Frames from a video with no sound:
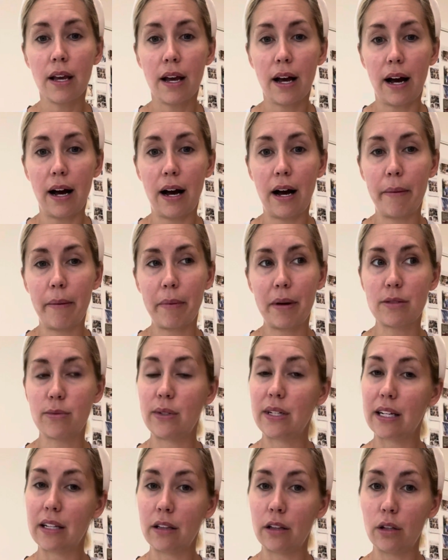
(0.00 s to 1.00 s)
because
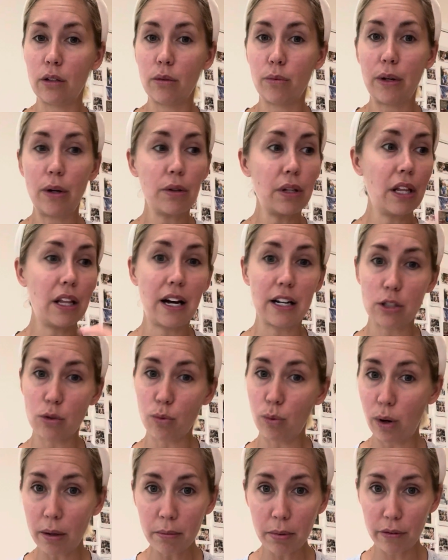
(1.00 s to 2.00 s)
we only lost
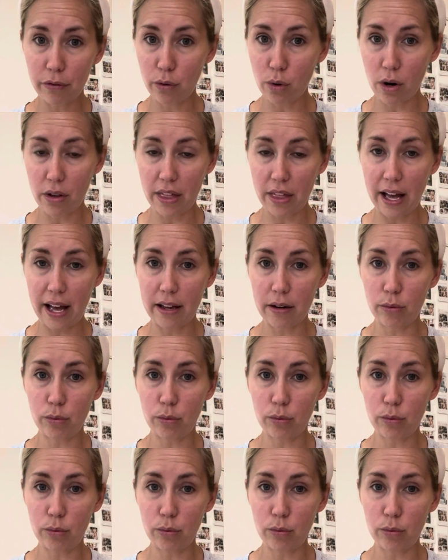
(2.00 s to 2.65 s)
1 before that,